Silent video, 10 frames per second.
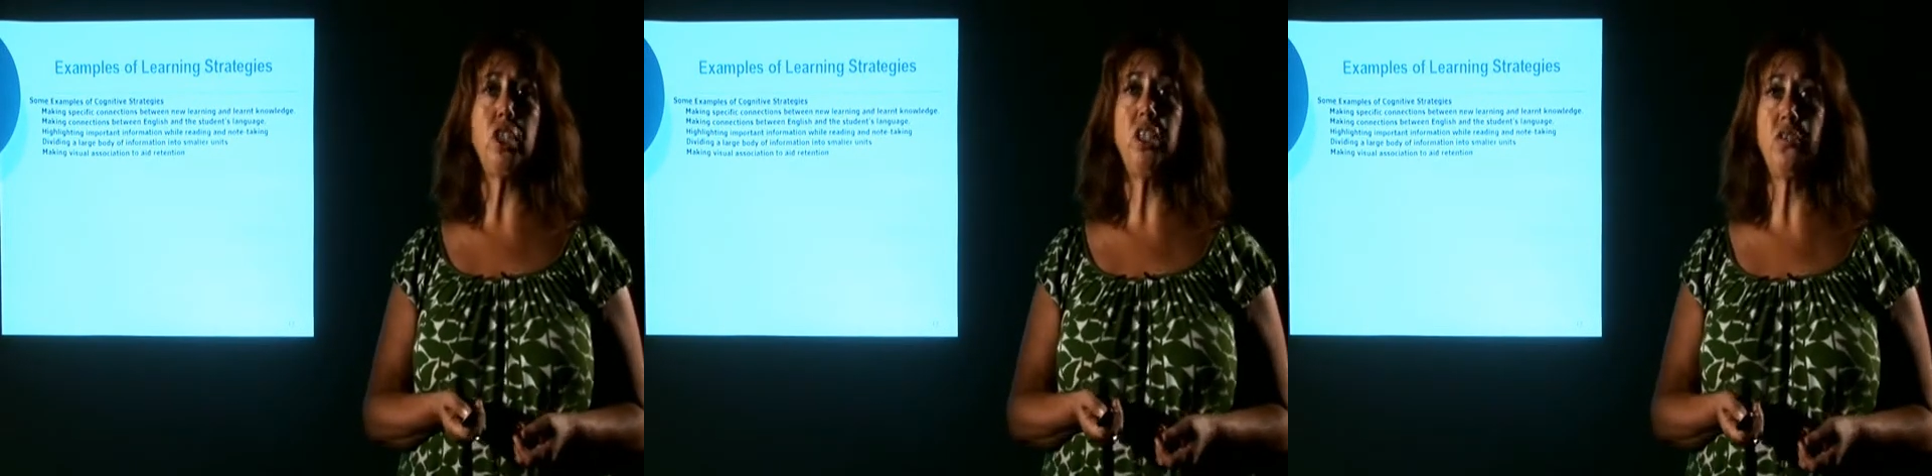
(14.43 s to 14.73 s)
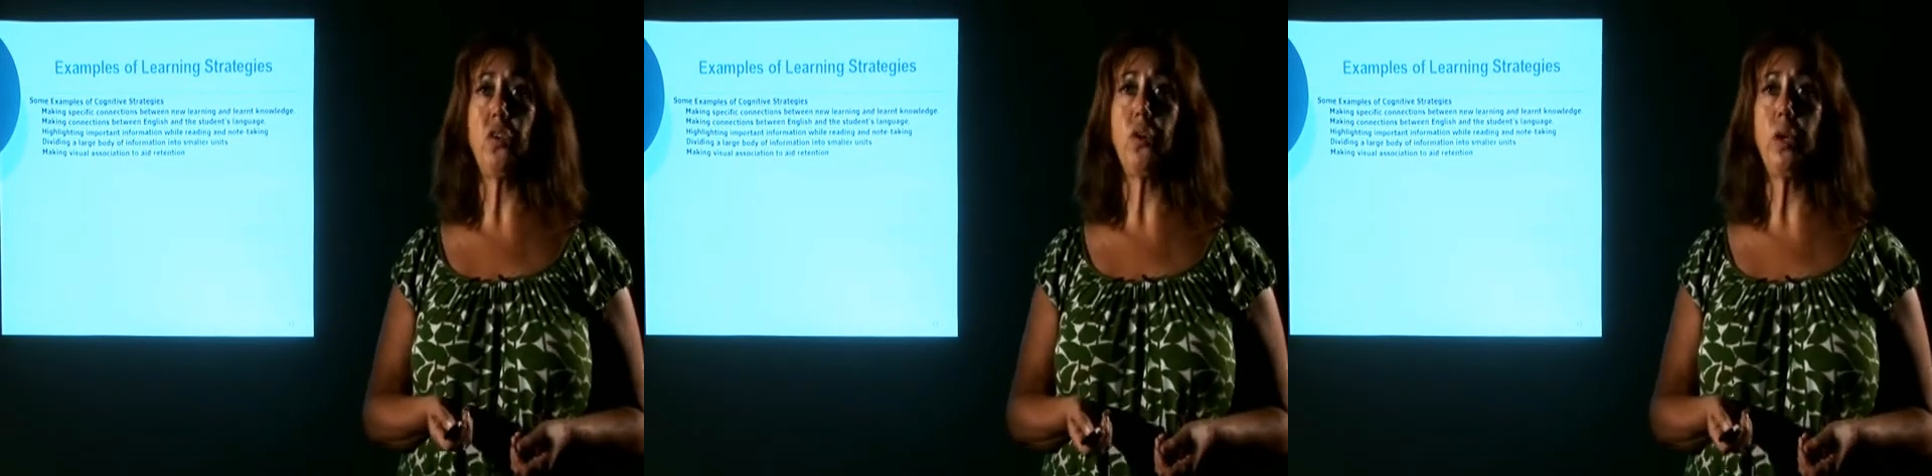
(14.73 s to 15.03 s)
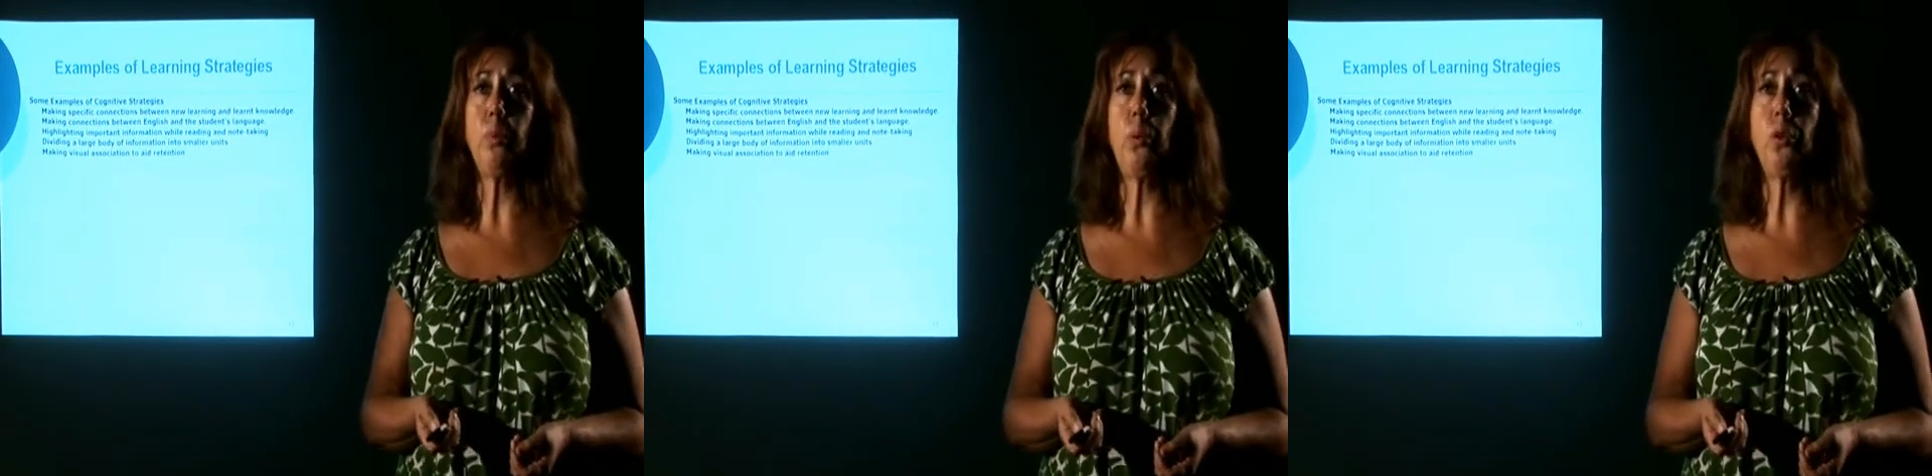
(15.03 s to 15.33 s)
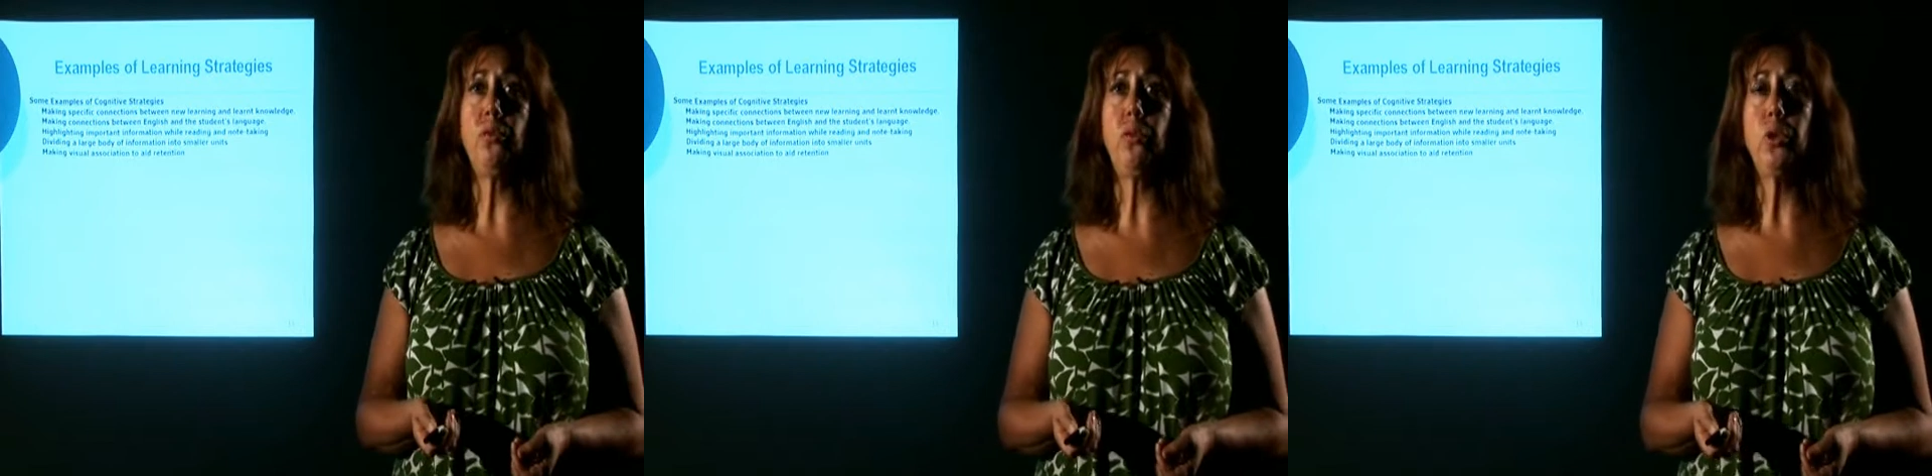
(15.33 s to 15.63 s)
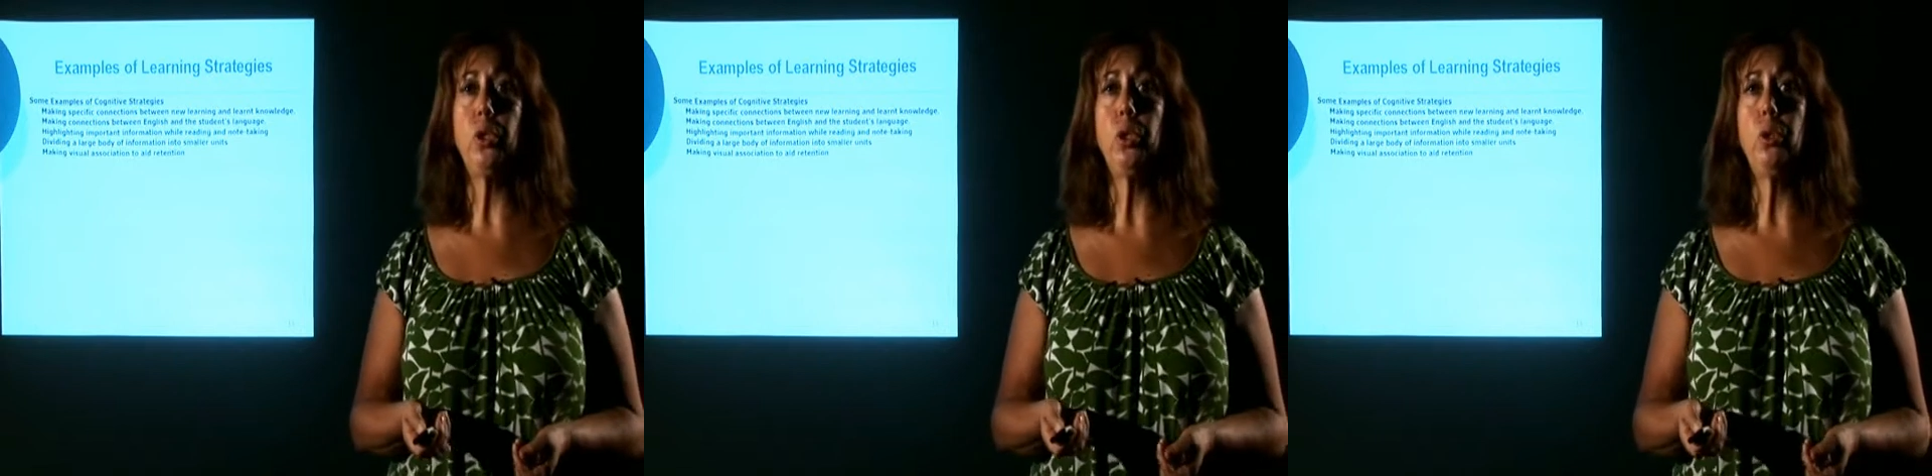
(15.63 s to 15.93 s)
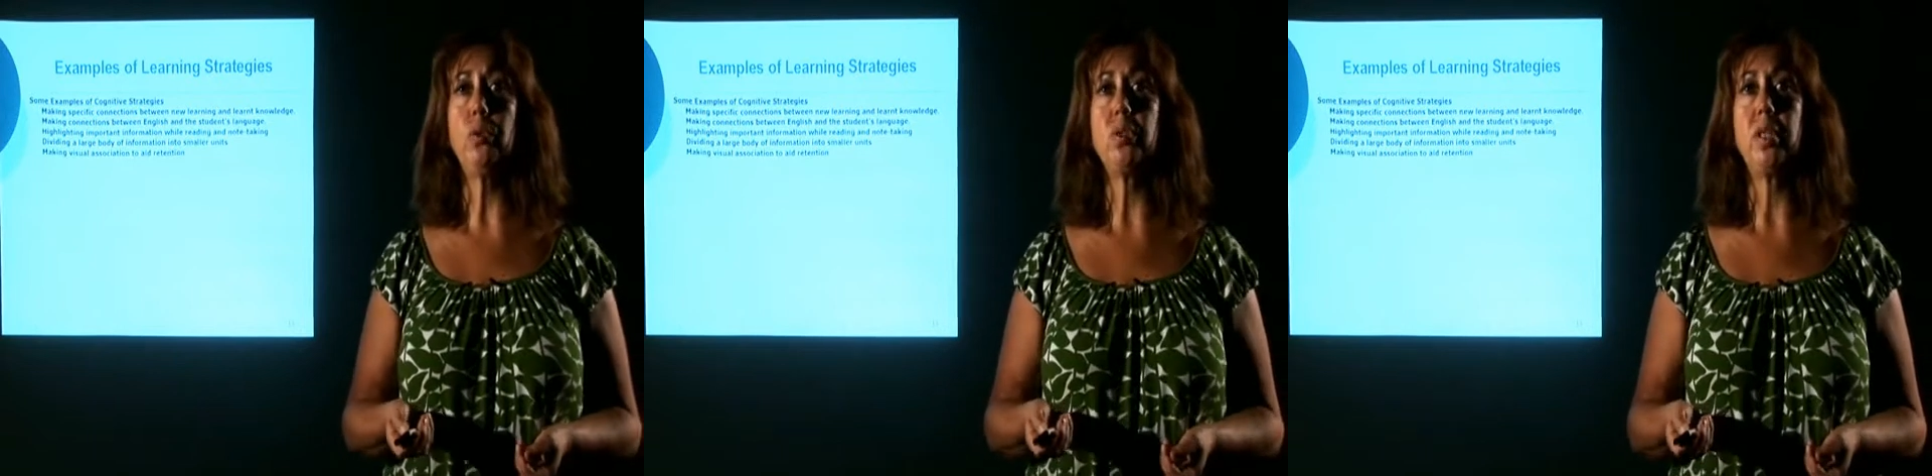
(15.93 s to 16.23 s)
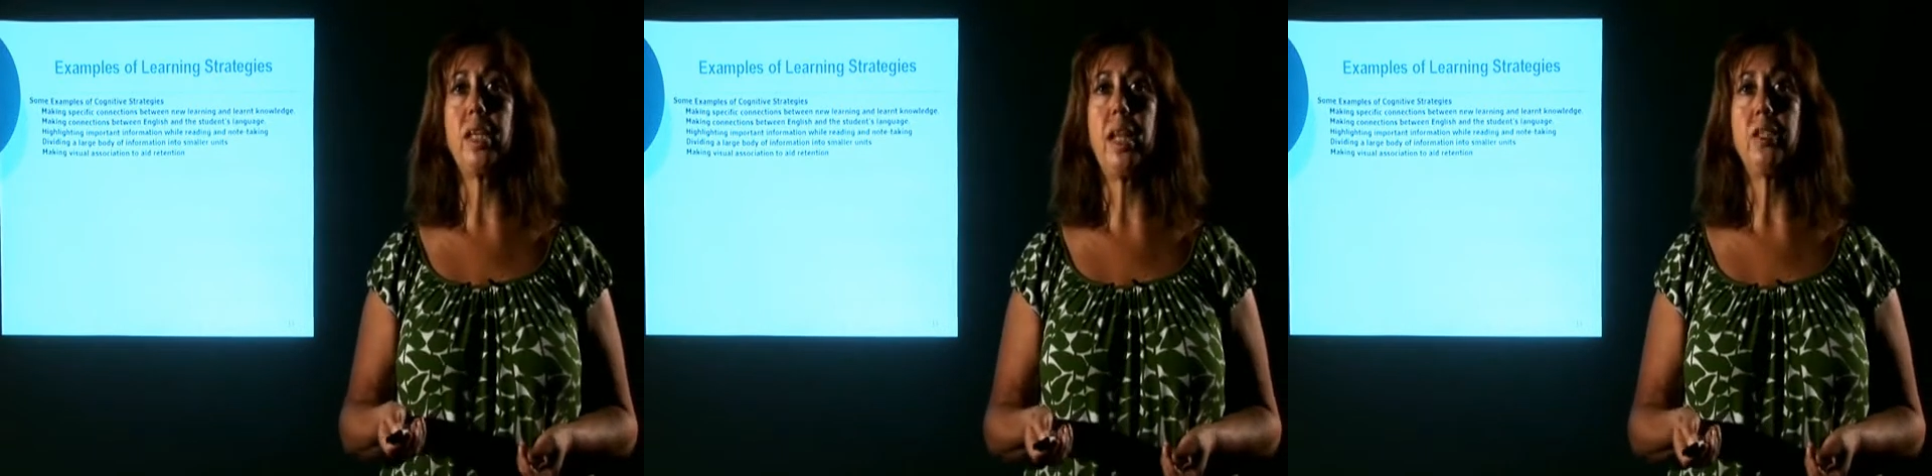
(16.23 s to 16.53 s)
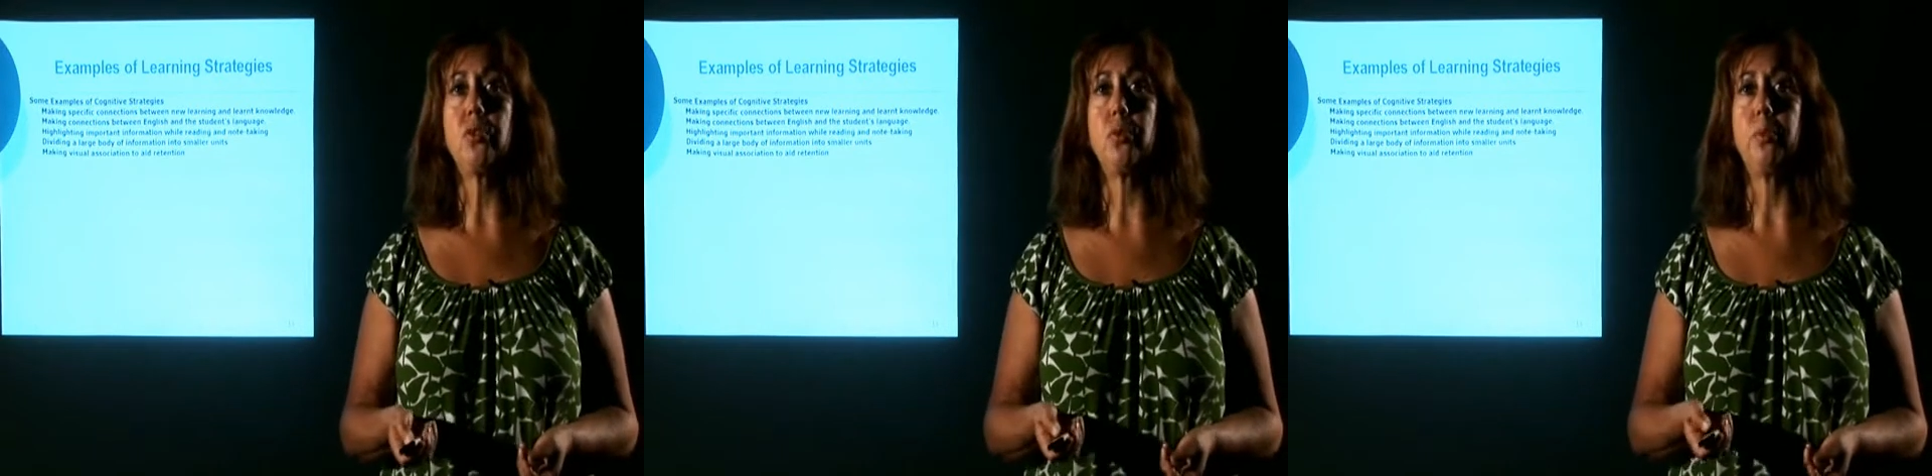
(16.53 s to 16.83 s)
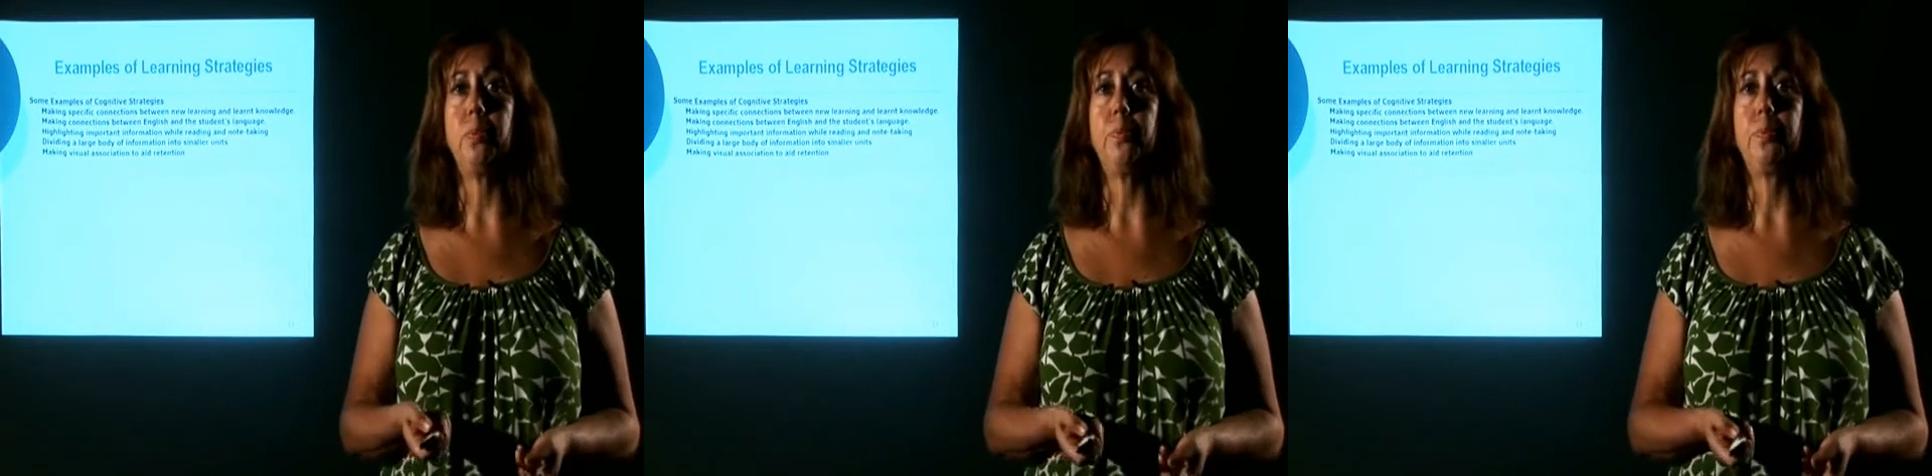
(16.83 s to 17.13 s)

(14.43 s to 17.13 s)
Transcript: is very important for you to use in the classroom.